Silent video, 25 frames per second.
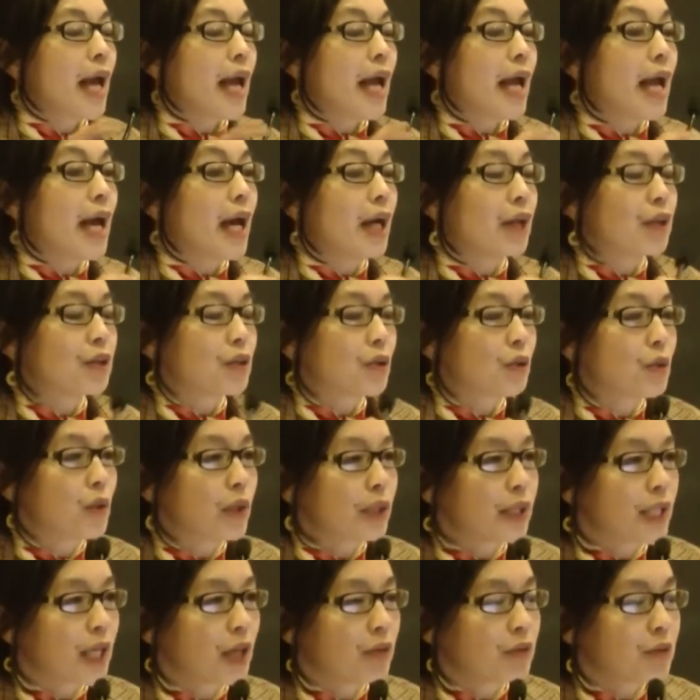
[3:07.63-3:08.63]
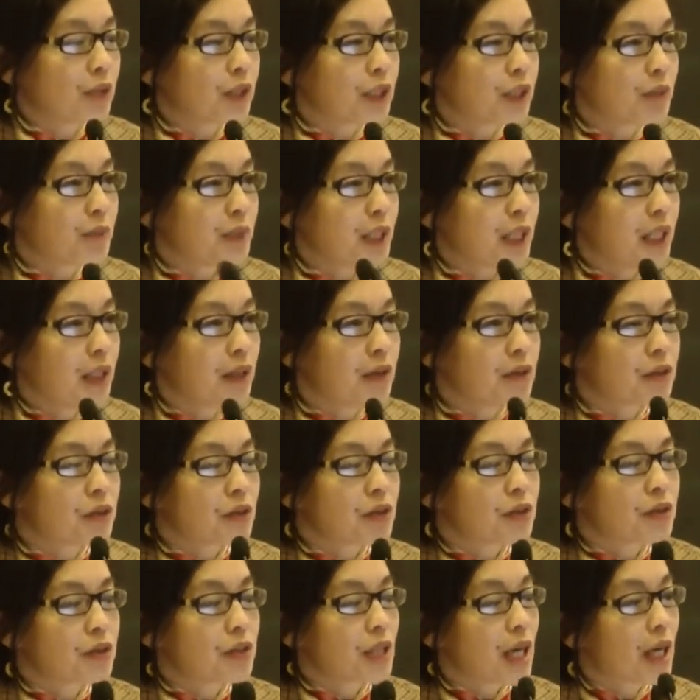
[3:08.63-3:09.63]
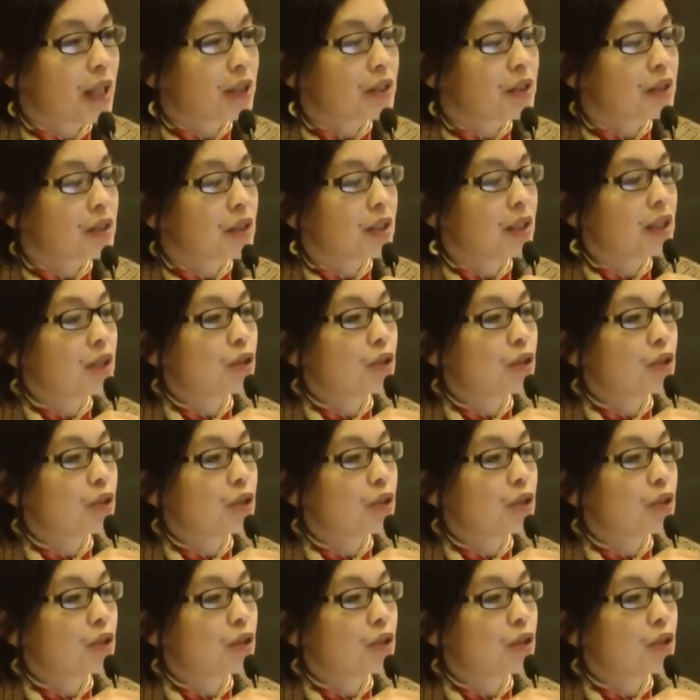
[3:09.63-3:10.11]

And what that really means is that